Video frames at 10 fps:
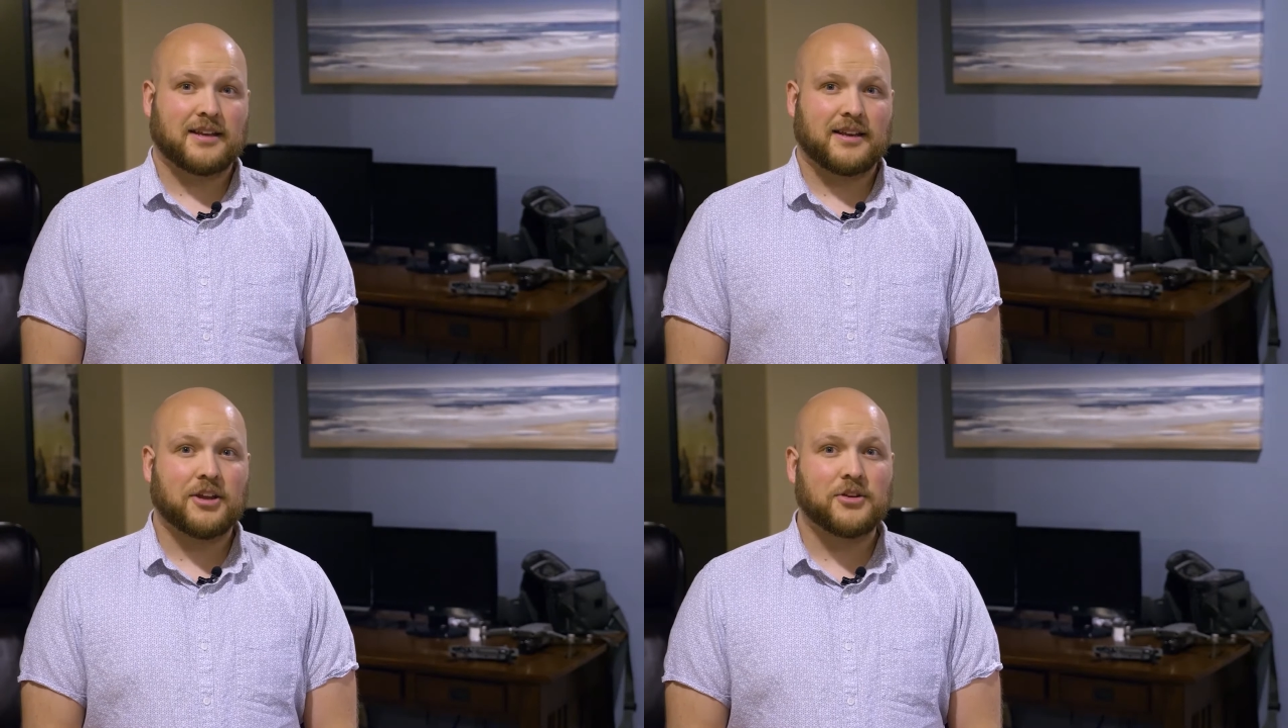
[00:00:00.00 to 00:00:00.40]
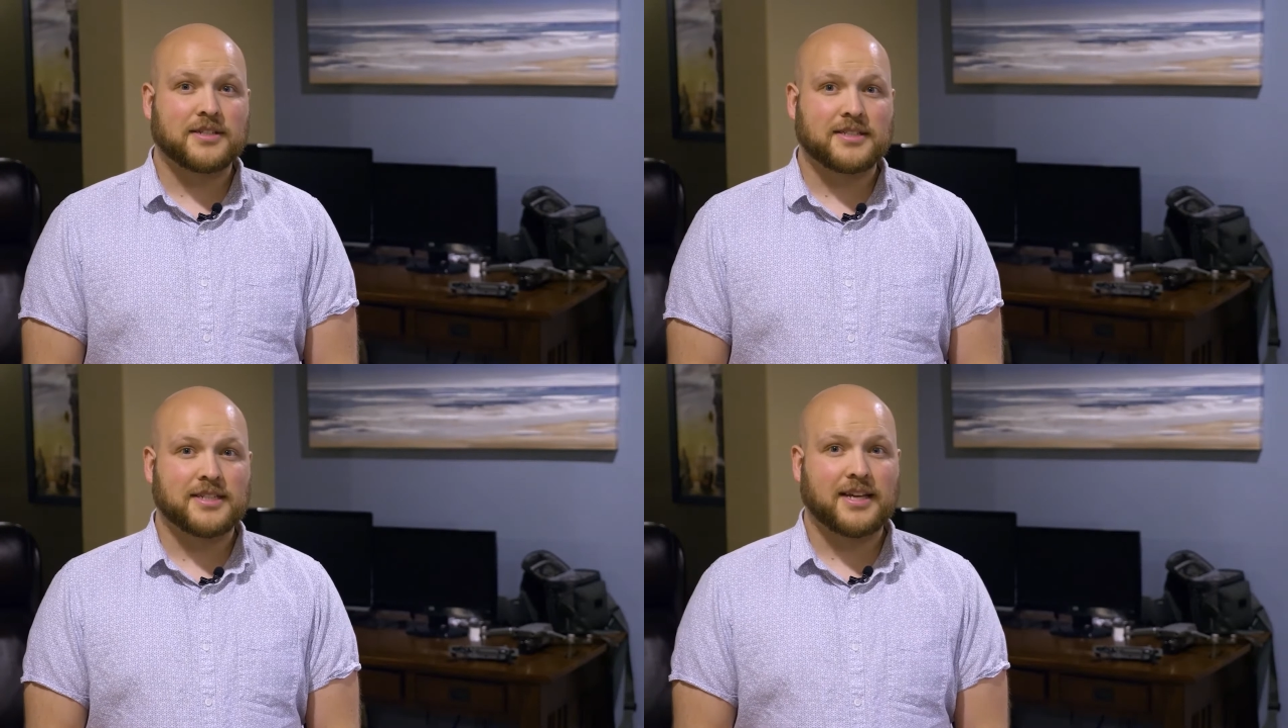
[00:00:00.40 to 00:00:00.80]
Now you can
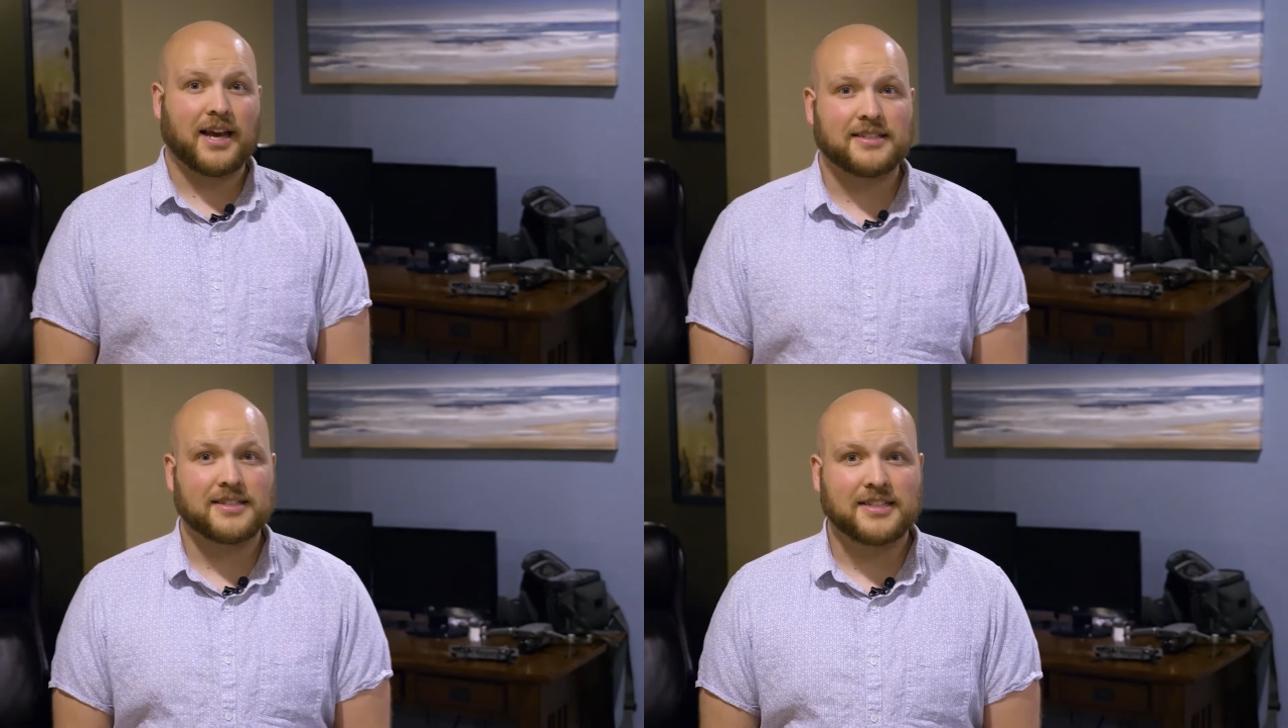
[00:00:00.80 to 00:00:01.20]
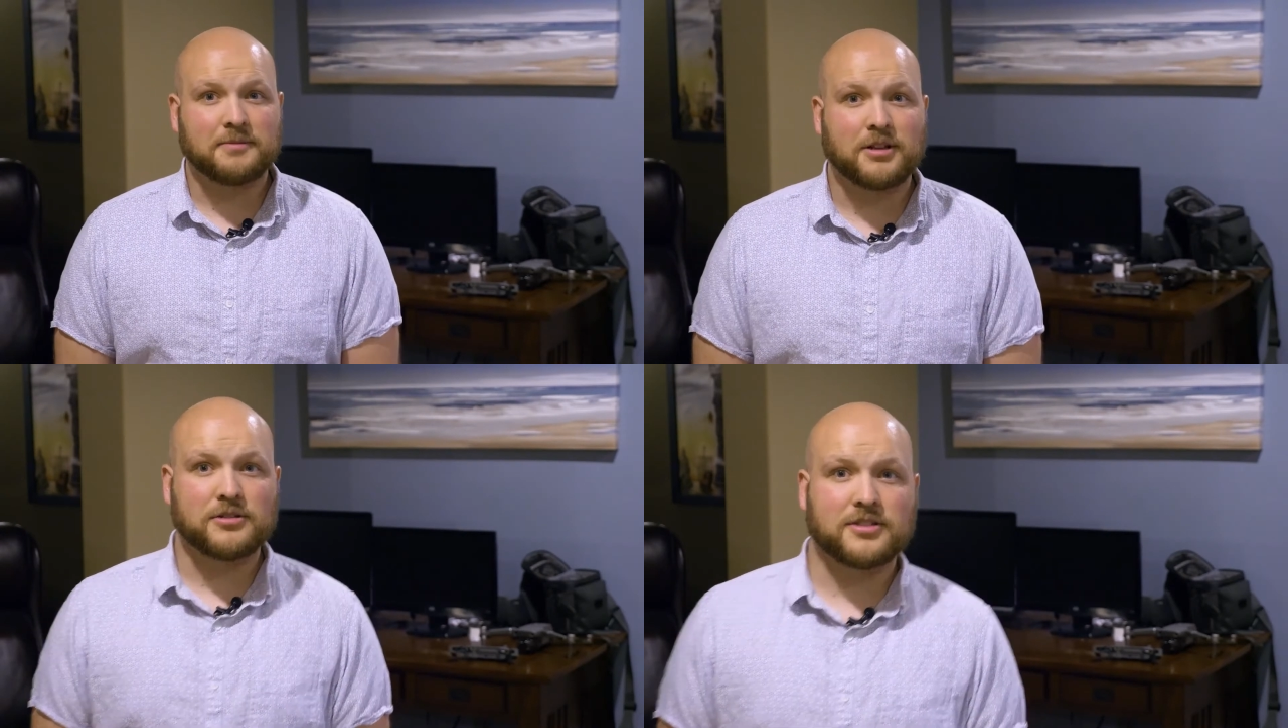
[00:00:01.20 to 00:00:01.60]
see as I step
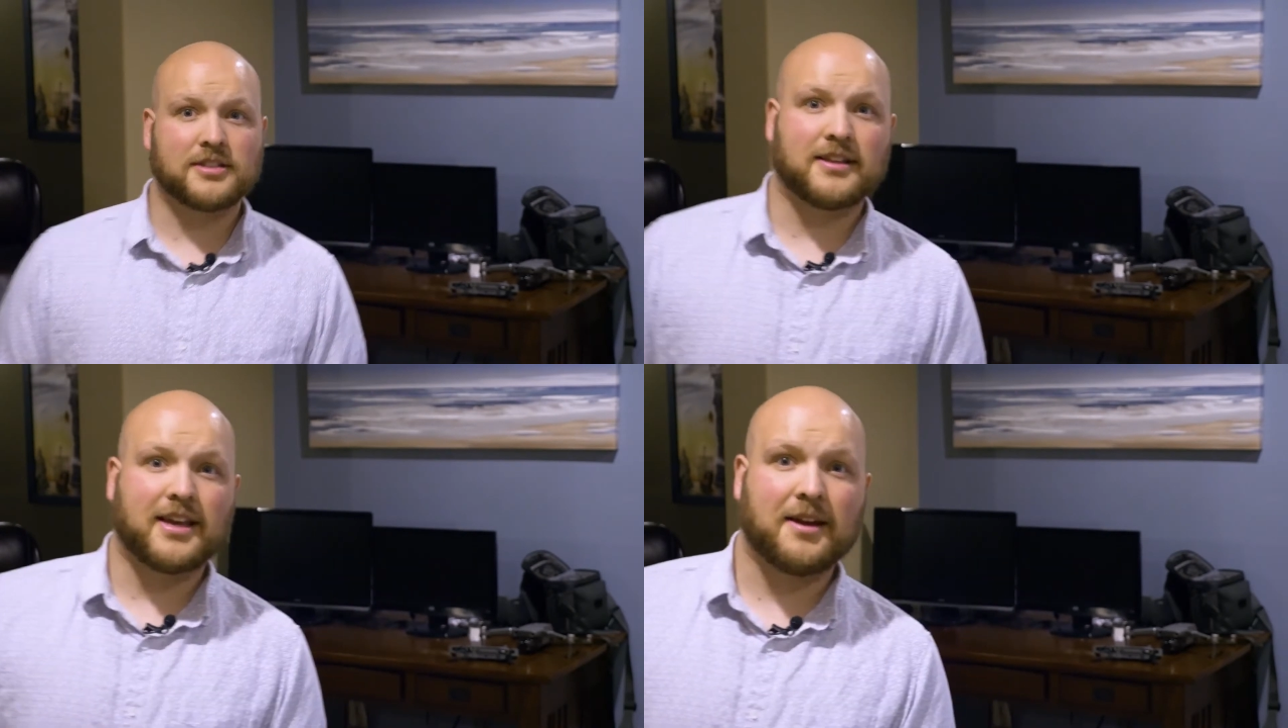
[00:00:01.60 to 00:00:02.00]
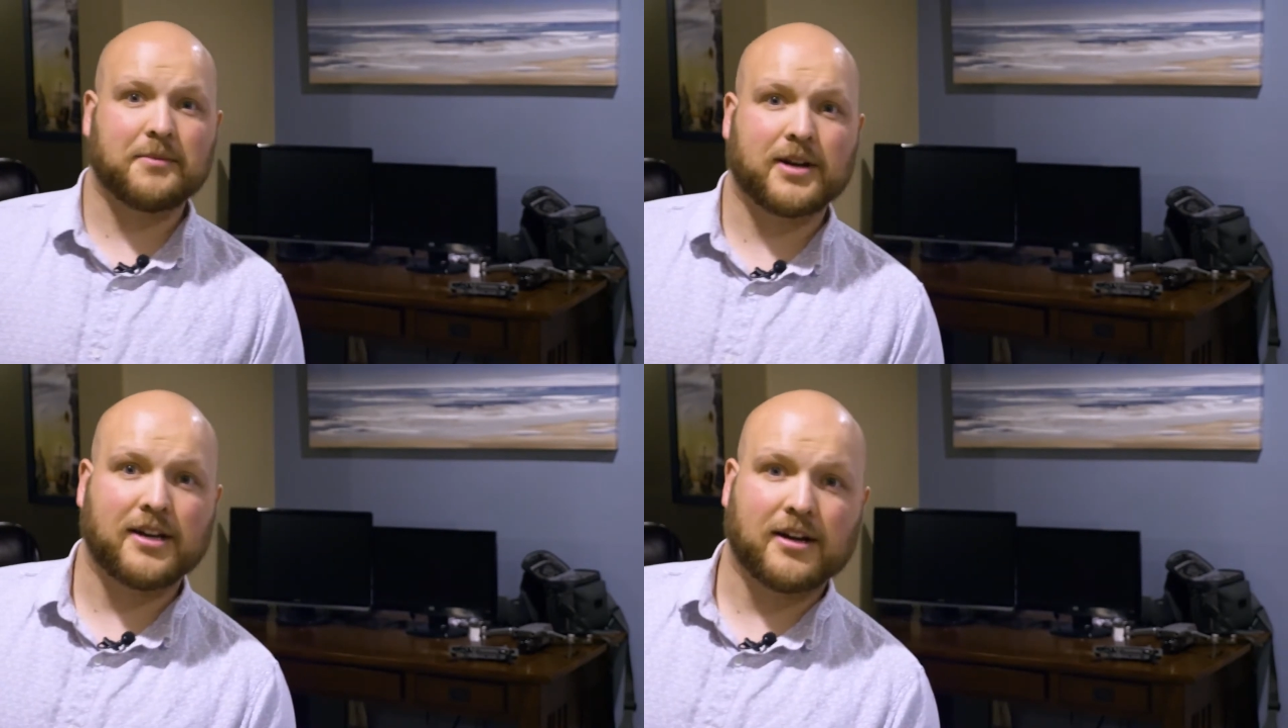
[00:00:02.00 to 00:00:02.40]
closer to the
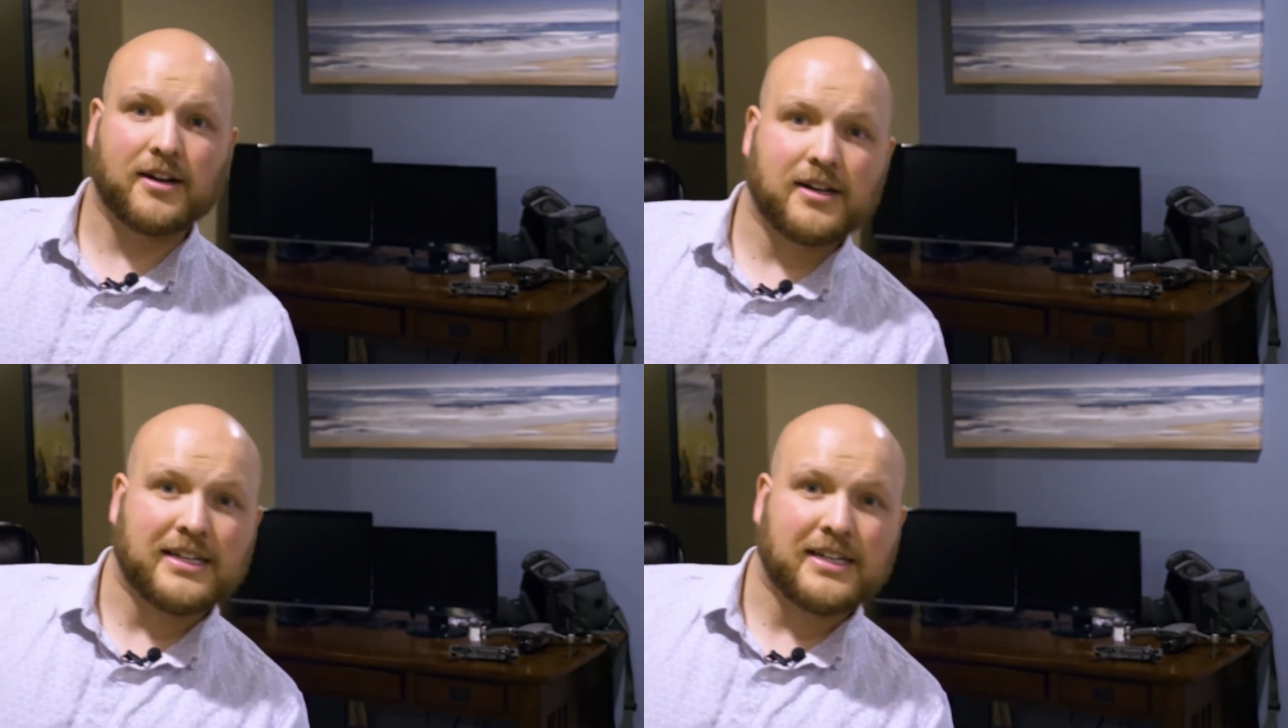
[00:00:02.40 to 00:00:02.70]
camera here,